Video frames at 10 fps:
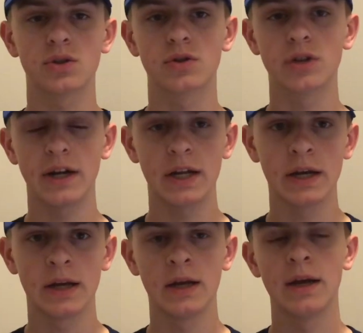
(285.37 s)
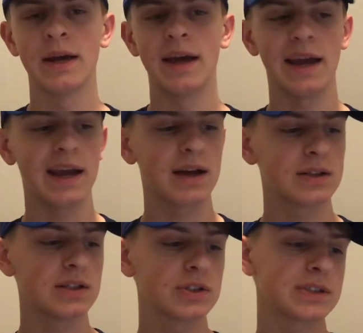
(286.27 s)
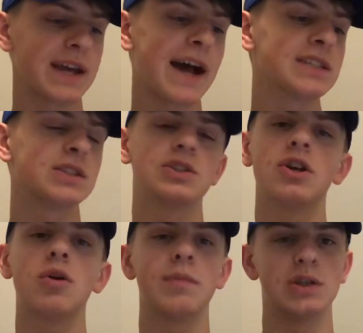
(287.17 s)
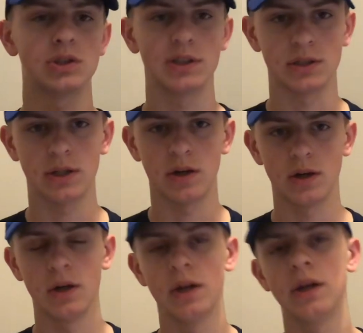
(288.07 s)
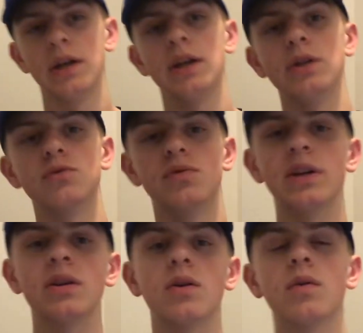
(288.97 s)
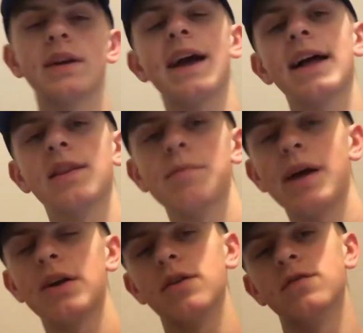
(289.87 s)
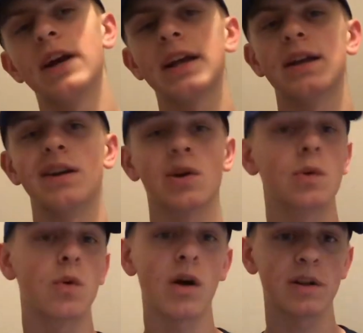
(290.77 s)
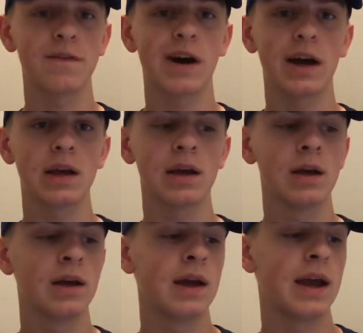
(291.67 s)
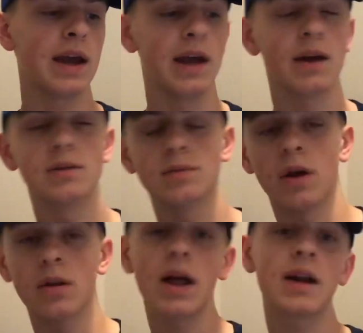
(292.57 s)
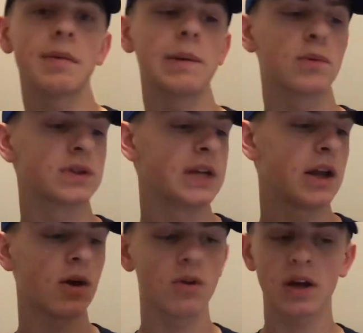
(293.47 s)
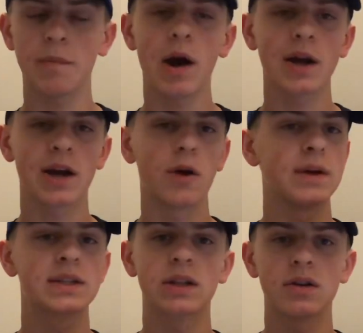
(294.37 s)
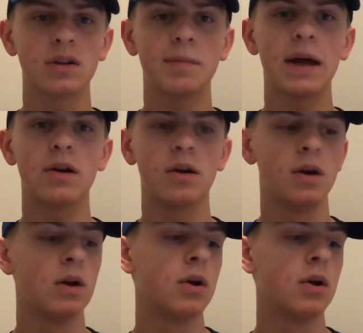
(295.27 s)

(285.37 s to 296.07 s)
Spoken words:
the grid, and he just hasn't shown much this year. He's really only gotten the better of Raikkonen in qualifying, and a lot of people were saying, oh, look at Monaco, he's clearly better.